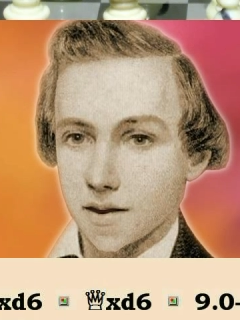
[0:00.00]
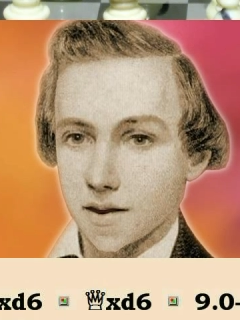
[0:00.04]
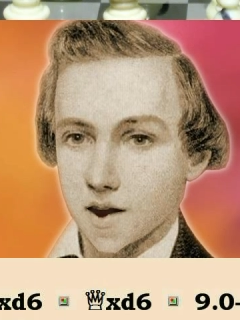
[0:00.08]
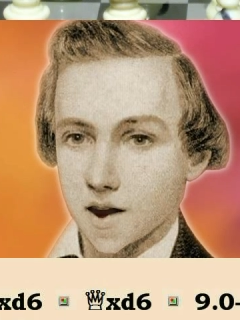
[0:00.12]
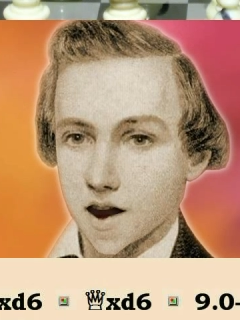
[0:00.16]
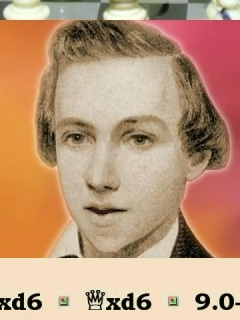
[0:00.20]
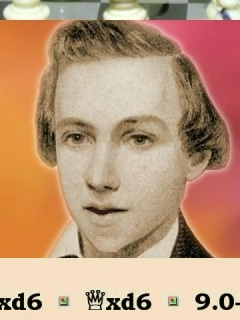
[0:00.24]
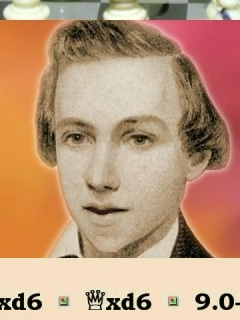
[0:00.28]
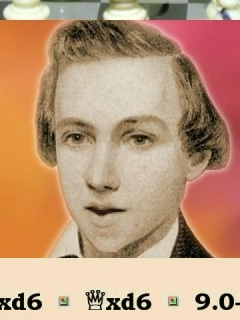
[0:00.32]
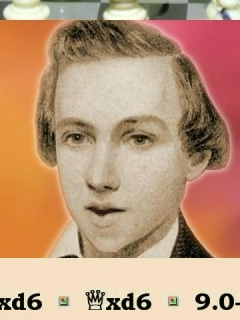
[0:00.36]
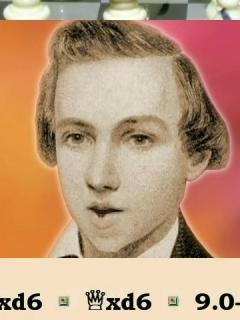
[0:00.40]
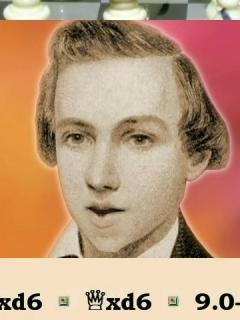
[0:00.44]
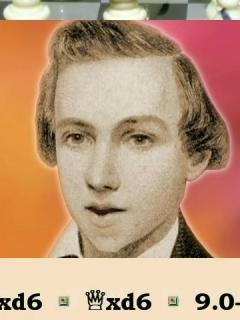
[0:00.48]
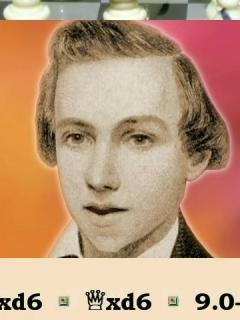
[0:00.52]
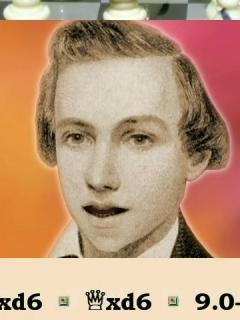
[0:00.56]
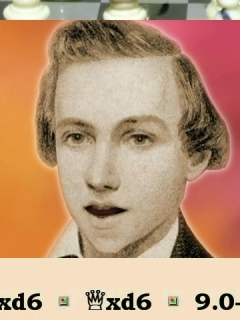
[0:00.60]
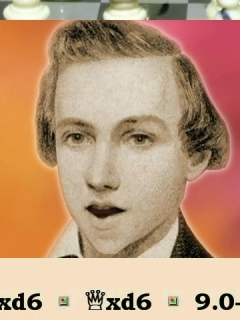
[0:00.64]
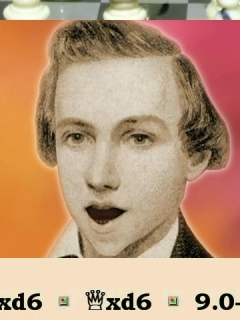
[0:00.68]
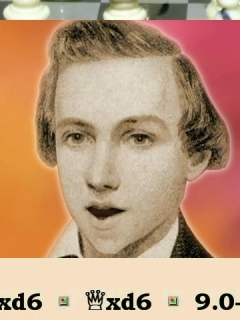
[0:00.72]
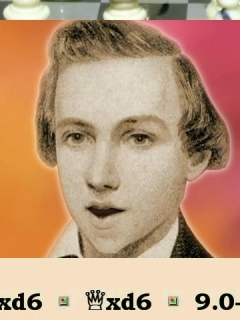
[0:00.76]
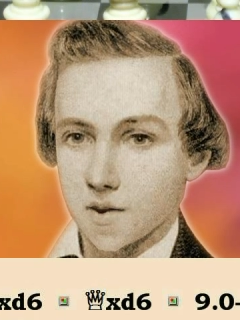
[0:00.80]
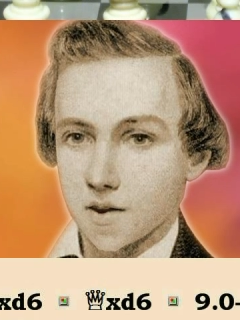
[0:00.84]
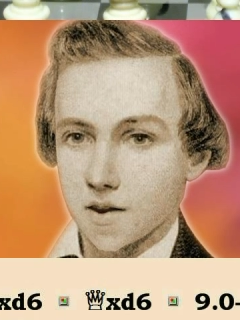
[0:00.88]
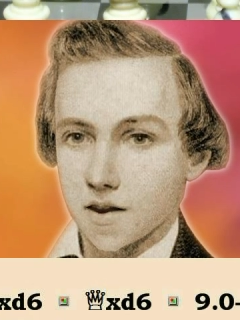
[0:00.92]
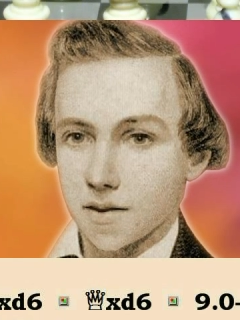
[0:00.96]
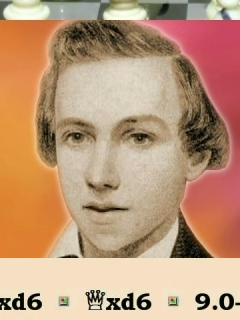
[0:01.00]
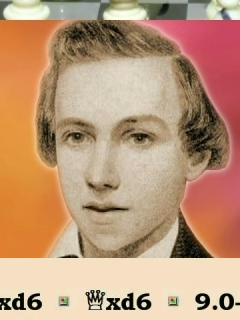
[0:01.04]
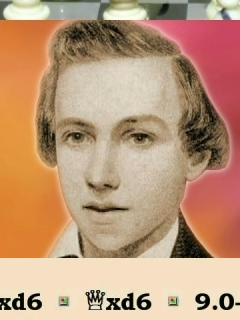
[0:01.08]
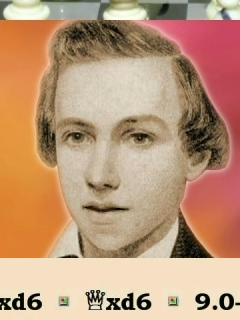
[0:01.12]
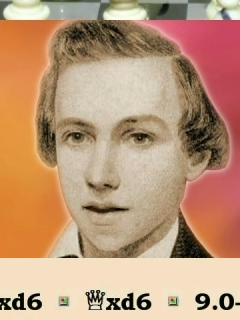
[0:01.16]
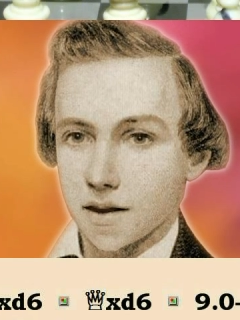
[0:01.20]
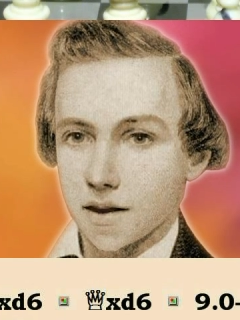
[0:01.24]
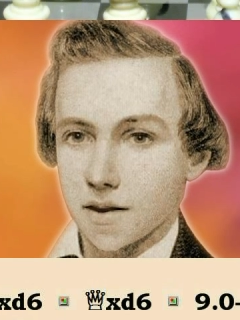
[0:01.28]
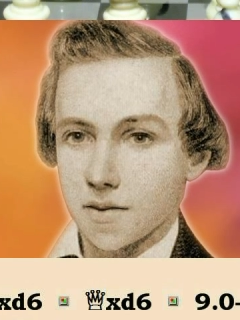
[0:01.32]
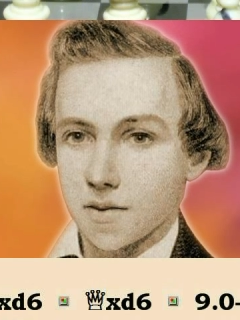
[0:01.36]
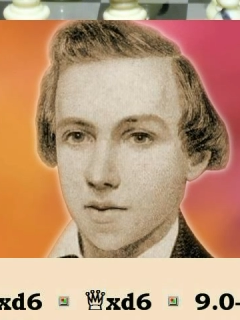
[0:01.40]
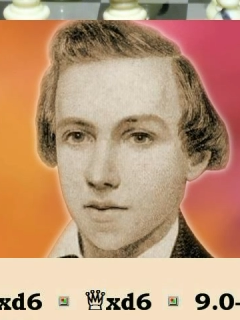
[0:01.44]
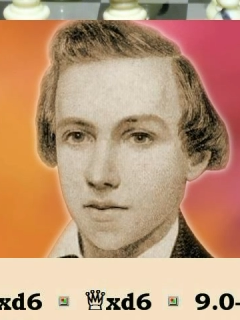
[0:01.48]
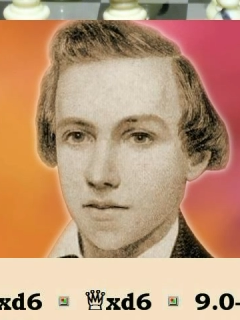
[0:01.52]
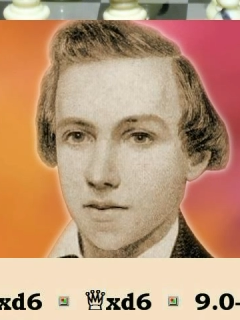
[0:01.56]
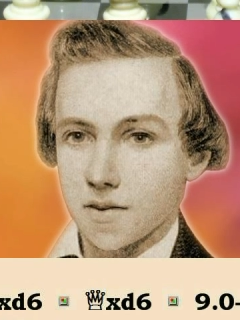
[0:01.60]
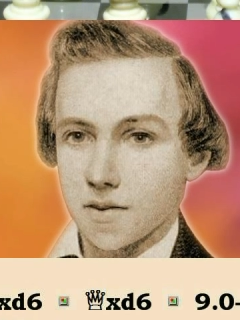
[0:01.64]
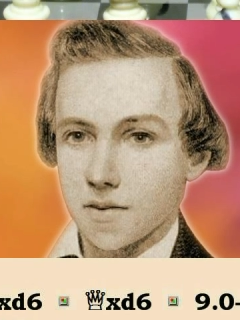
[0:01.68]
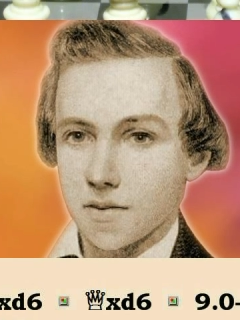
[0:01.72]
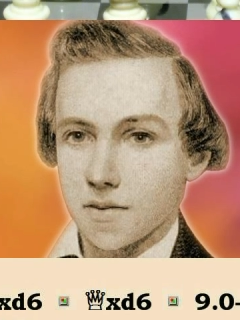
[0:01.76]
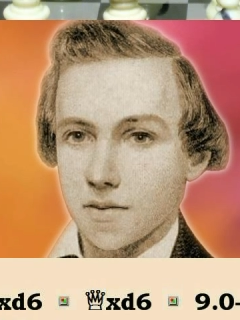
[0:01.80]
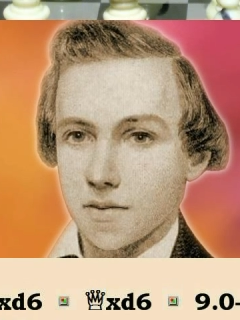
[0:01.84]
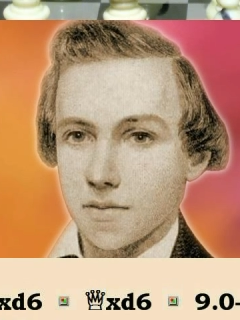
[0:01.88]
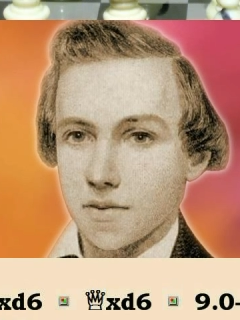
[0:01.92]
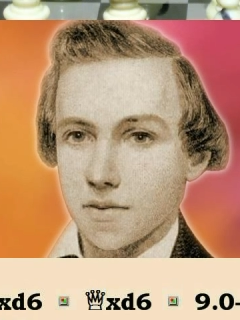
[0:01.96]
My pieces are active and
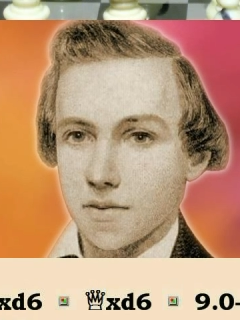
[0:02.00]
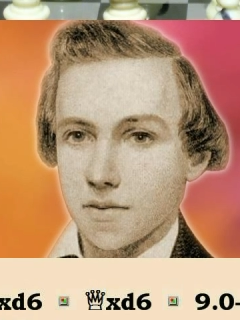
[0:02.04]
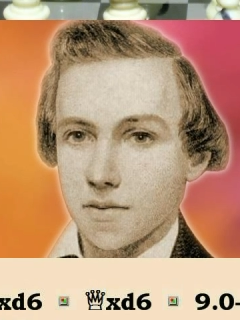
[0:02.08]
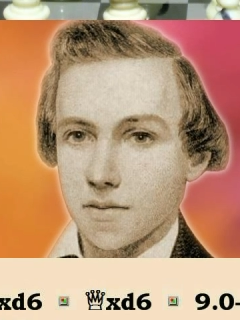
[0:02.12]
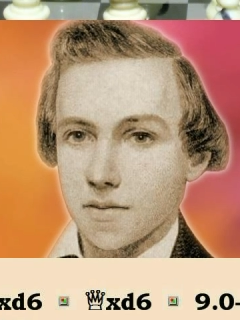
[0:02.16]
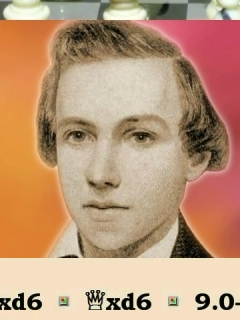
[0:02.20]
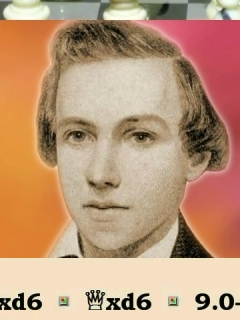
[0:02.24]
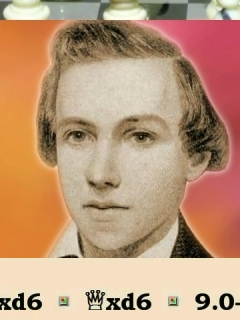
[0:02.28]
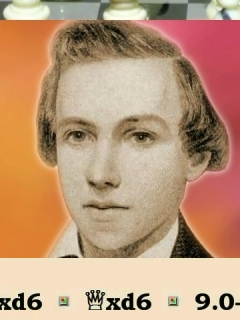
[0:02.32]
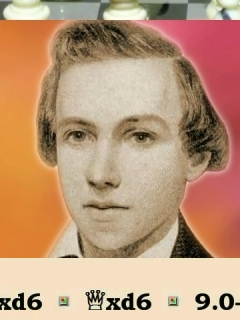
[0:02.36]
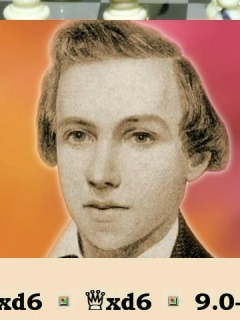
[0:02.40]
developed,